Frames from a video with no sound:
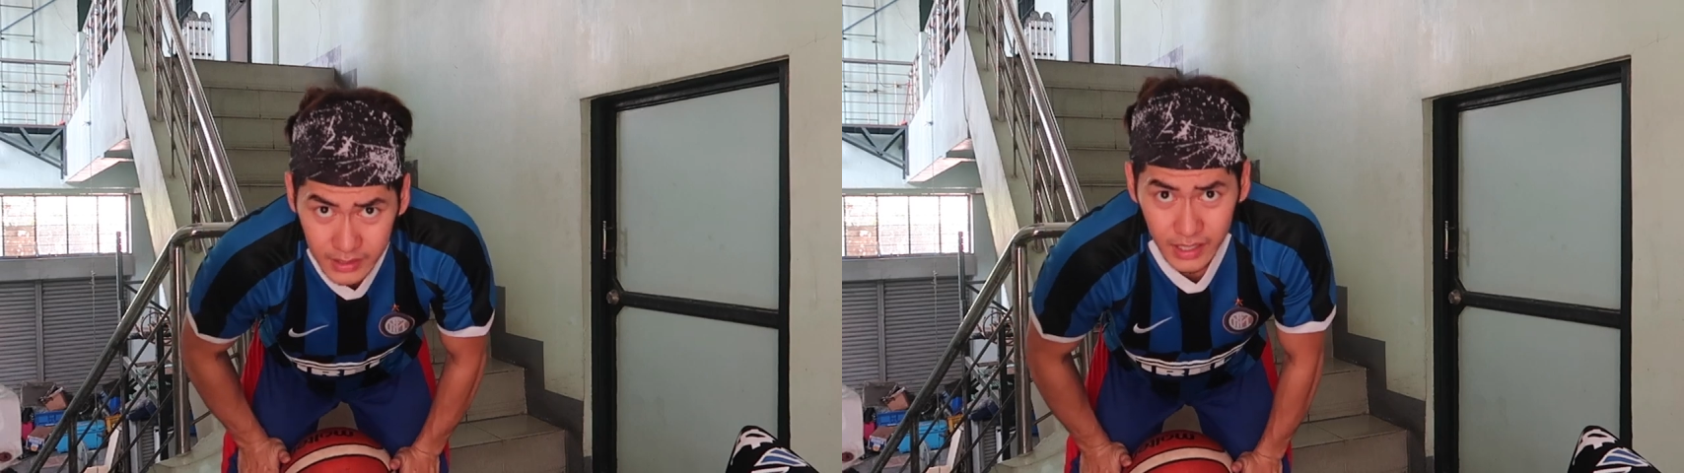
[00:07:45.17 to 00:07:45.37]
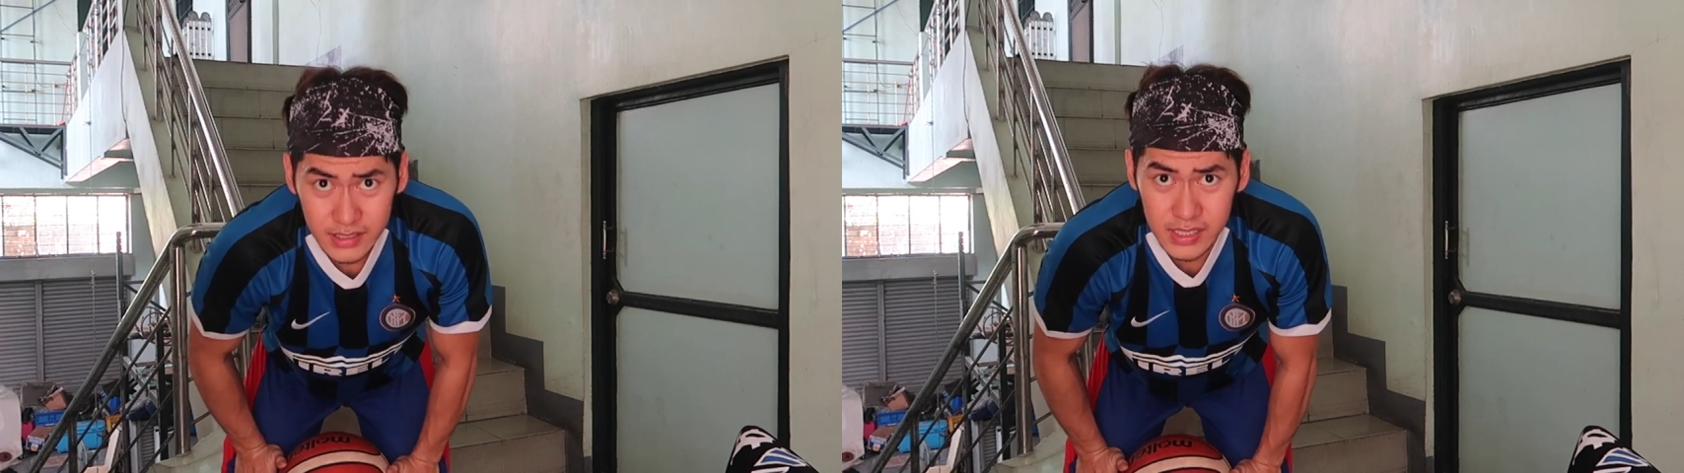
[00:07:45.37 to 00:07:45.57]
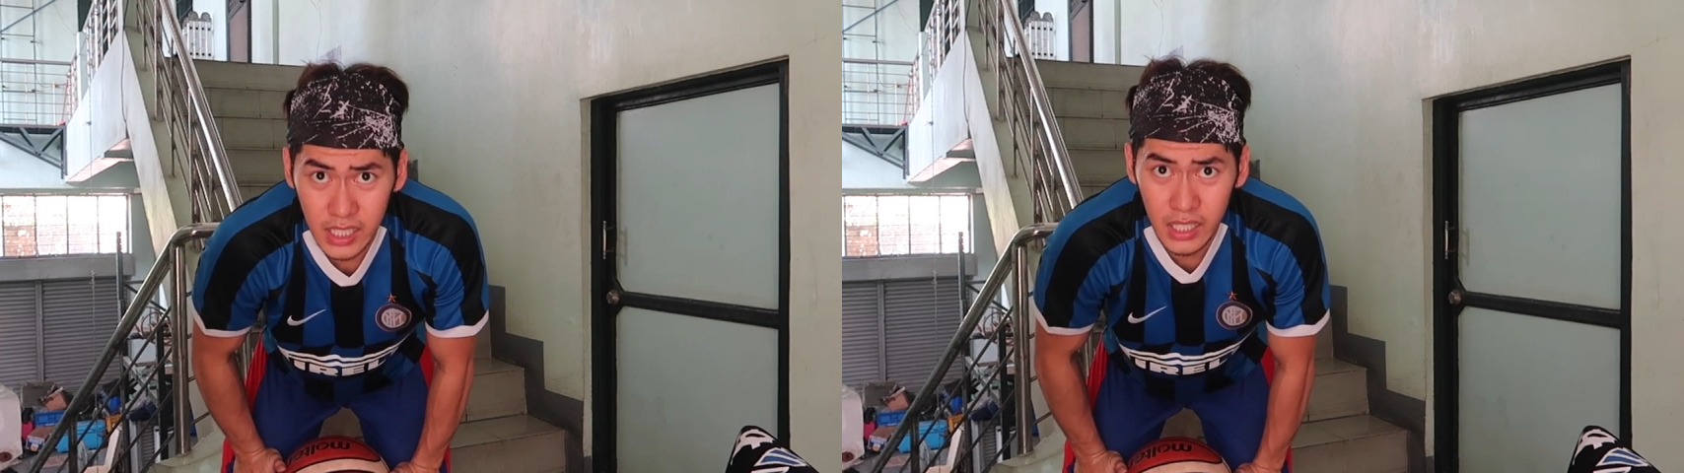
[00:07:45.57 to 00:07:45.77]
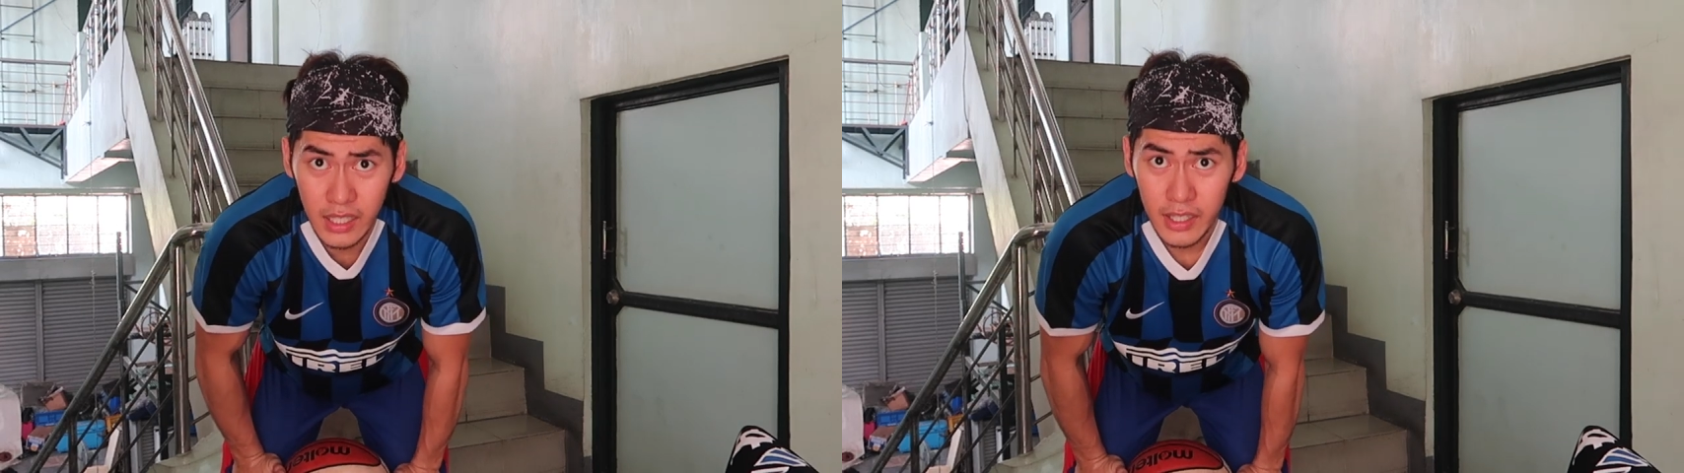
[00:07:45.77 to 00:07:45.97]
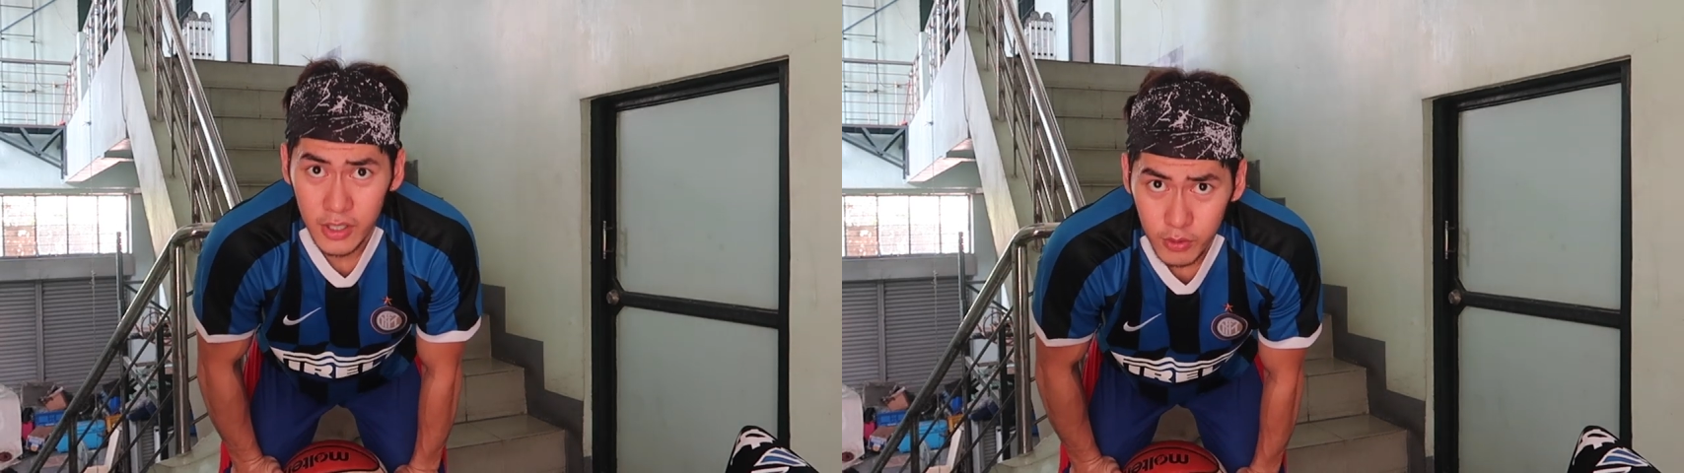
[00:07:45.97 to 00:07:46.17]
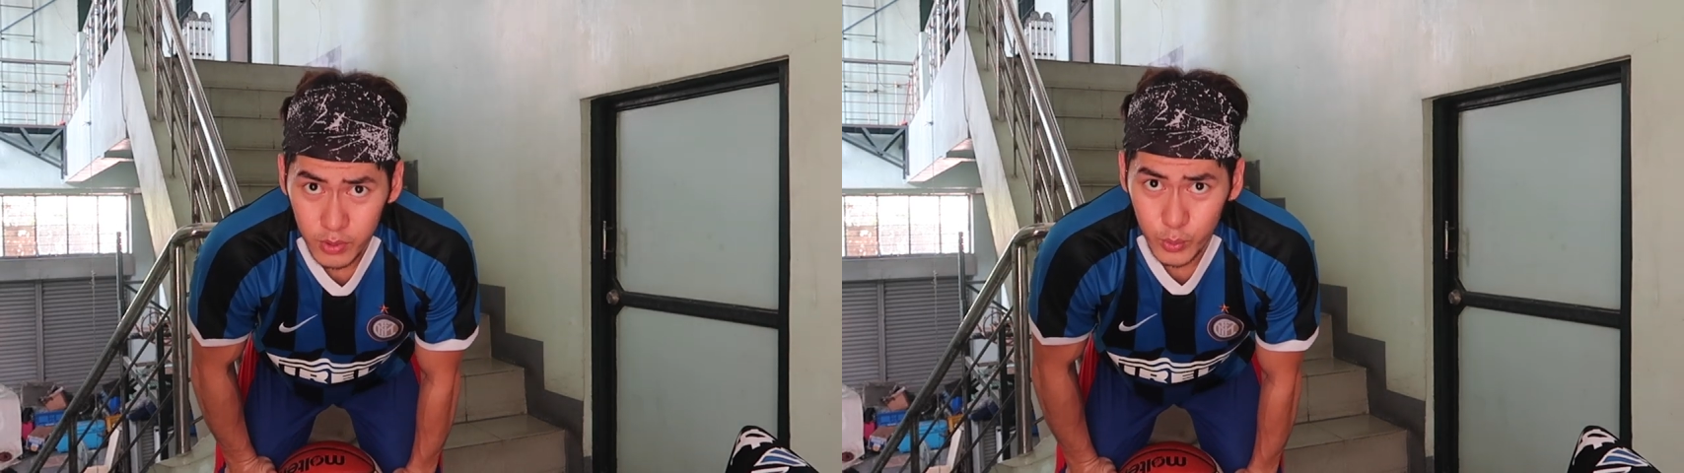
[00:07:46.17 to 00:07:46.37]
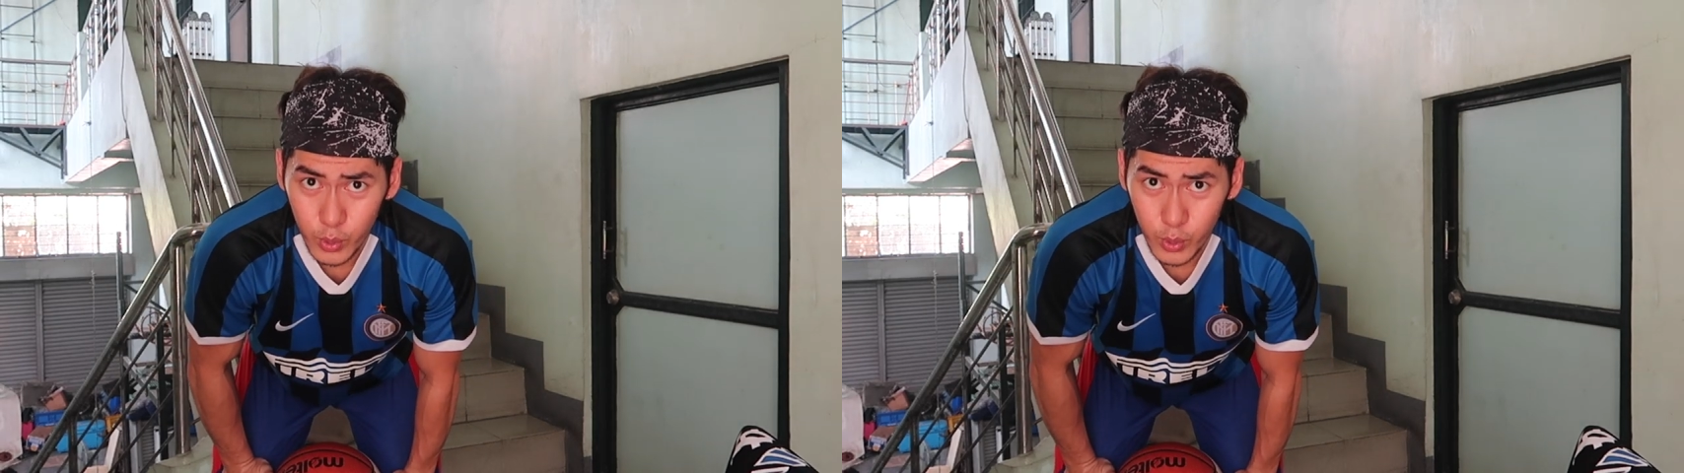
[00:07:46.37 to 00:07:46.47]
Next, what